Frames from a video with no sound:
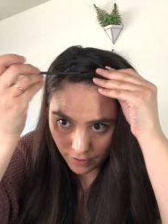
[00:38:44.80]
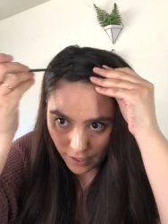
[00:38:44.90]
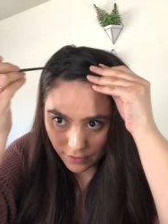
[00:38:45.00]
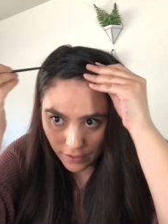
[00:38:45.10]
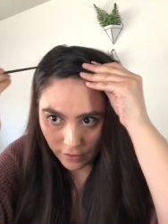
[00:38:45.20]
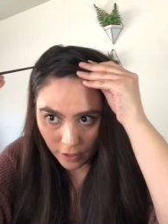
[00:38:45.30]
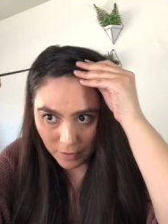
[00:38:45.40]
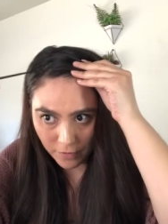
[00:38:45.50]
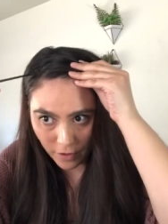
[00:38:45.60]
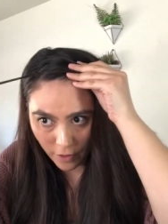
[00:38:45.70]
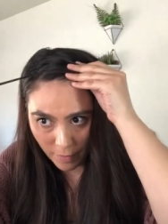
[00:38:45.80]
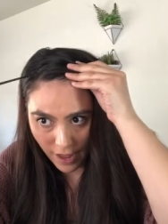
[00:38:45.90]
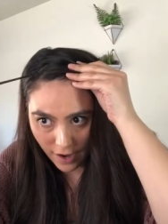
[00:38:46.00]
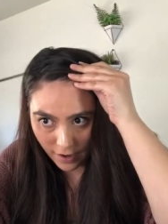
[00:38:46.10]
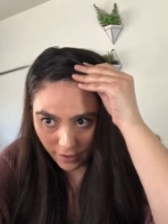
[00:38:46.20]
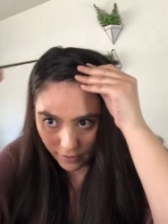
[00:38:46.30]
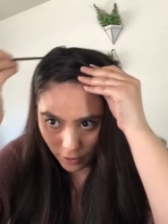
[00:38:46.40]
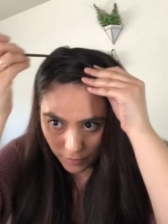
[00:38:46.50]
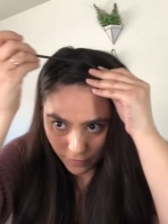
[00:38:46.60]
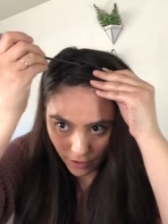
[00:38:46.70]
and then a little bit farther back, and a little
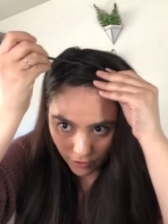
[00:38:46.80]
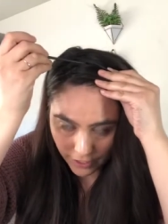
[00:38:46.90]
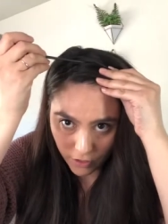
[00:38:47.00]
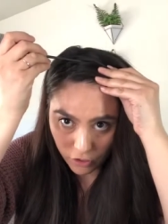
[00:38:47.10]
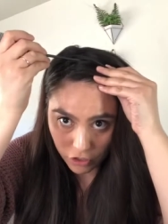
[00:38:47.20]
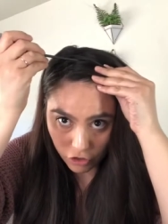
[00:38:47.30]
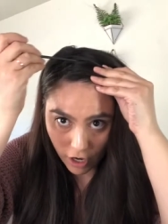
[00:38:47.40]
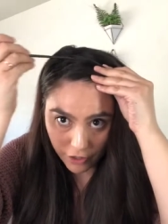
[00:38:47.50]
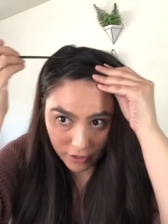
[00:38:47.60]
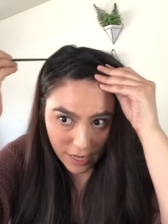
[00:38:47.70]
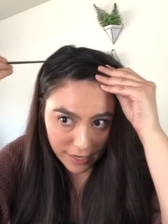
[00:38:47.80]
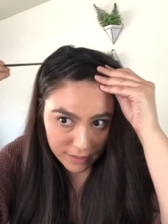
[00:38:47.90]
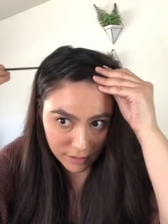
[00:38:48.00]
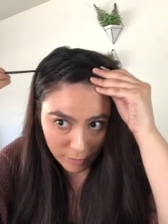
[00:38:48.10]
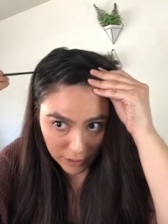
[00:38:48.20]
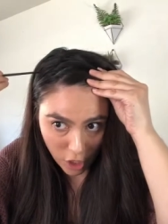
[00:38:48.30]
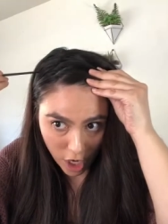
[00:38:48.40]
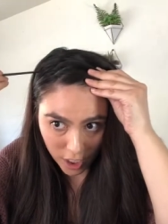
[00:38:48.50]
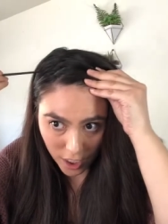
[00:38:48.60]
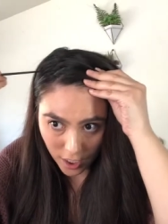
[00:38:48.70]
bit farther. Like you just draw your lines a little bit
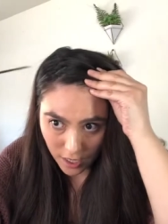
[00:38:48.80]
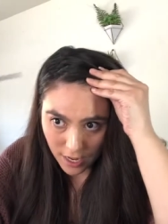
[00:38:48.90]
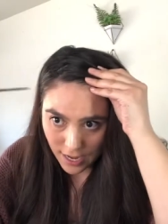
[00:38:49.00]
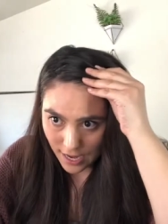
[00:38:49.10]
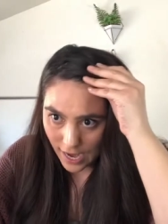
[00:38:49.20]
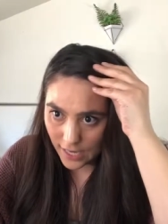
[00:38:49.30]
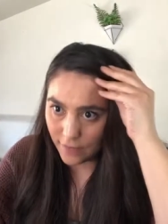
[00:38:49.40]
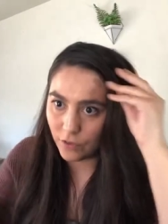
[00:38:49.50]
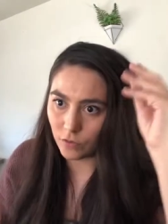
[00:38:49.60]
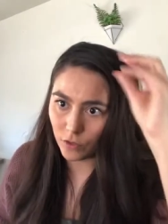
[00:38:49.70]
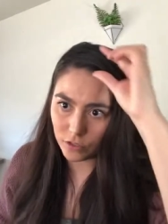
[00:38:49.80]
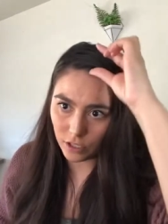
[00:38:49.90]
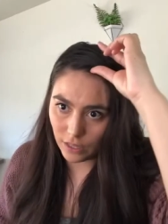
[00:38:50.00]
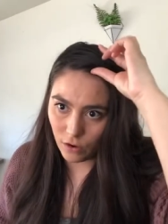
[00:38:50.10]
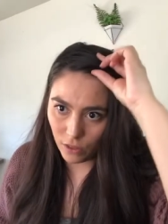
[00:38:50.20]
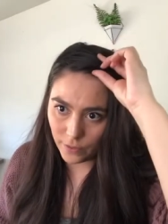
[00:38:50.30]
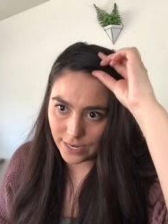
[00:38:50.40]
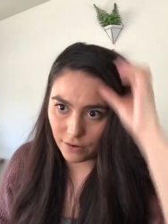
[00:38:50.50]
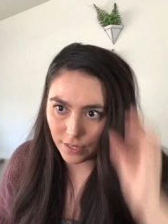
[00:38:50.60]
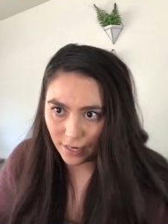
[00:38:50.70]
longer. And if your roots are like all the way
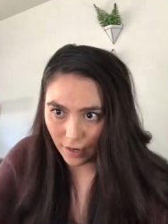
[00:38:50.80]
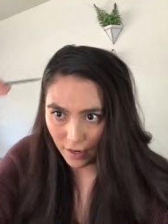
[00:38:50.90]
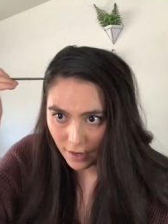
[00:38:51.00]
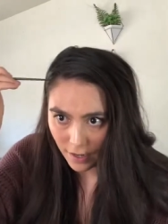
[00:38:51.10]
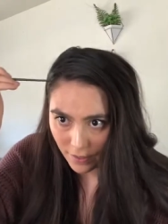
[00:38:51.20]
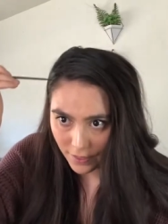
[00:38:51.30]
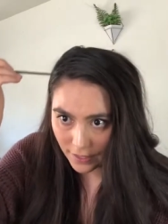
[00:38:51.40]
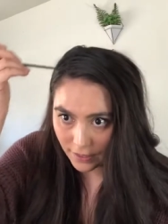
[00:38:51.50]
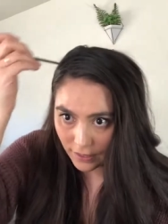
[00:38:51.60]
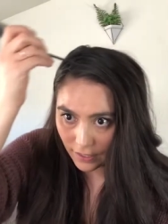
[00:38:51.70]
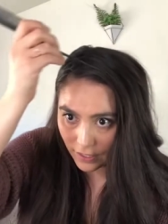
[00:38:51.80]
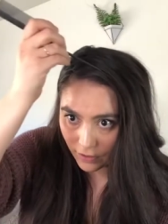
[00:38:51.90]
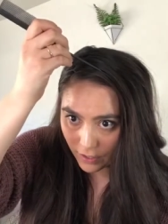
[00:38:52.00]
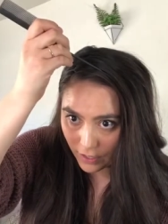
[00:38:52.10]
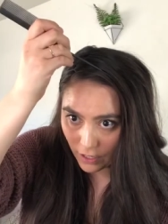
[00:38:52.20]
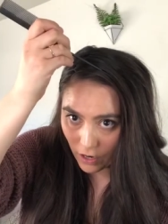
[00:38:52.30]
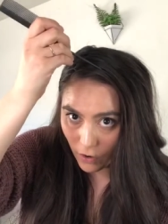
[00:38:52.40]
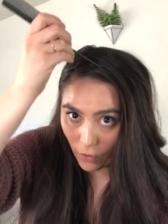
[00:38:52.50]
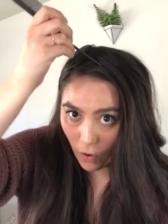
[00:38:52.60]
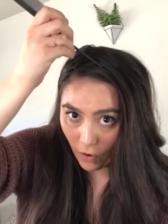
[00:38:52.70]
down here, then literally
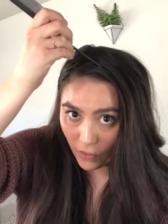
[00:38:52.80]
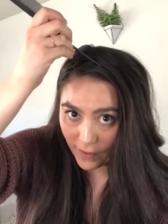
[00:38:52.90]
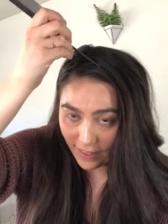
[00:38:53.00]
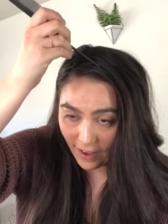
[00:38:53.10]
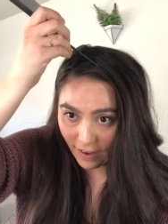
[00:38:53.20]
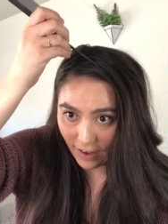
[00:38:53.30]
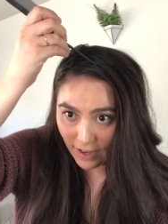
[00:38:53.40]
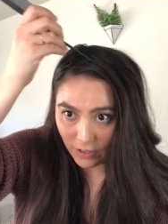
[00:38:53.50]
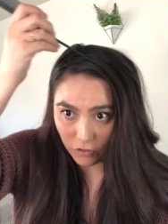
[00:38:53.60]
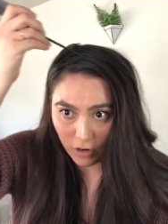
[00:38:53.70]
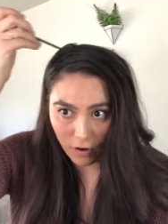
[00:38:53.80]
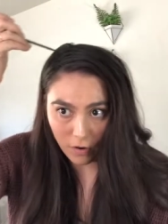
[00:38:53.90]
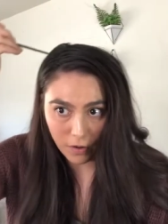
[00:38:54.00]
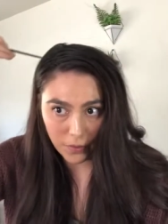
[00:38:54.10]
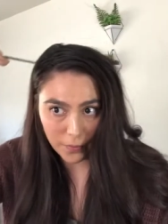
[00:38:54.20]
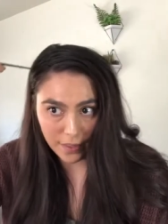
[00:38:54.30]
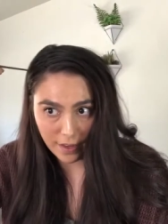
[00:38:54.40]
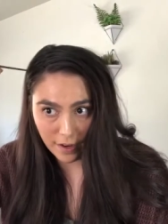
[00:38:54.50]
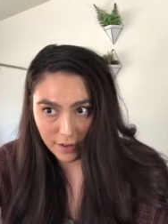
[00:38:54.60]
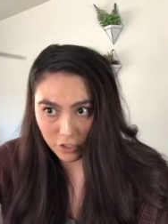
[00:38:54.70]
go all the way there and draw all the way
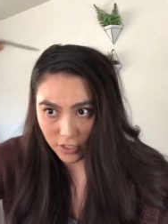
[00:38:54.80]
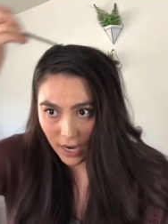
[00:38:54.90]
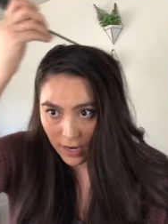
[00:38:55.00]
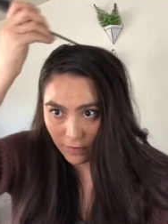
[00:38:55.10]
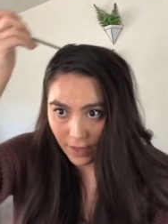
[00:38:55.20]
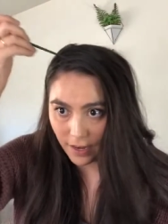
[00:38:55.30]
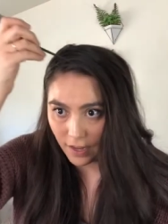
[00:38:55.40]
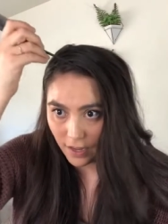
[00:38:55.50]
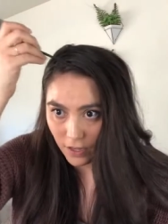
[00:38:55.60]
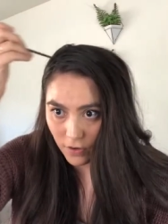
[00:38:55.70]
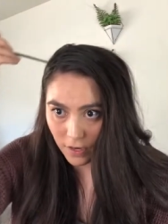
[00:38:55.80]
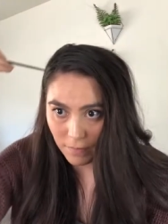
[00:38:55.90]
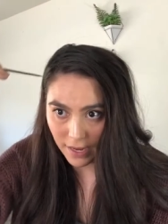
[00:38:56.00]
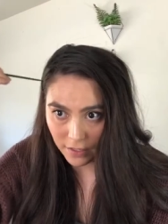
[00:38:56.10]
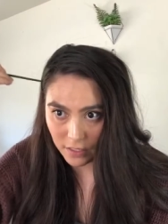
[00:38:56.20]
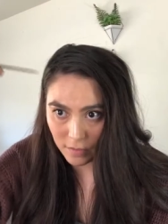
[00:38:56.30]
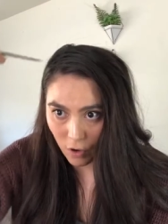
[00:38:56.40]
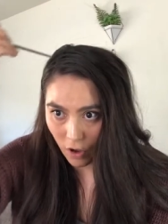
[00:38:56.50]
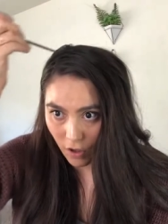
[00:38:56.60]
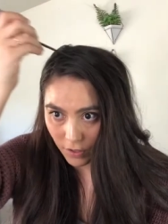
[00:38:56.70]
there, and just kind of like, you can make it
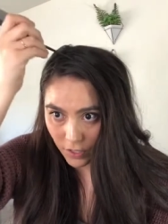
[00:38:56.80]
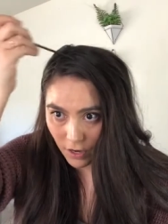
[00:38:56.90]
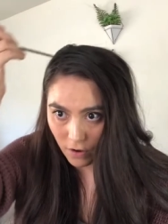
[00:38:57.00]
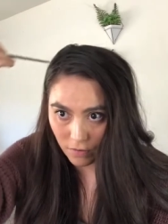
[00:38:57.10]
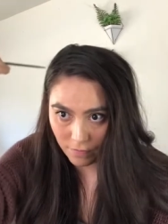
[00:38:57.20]
small, you know,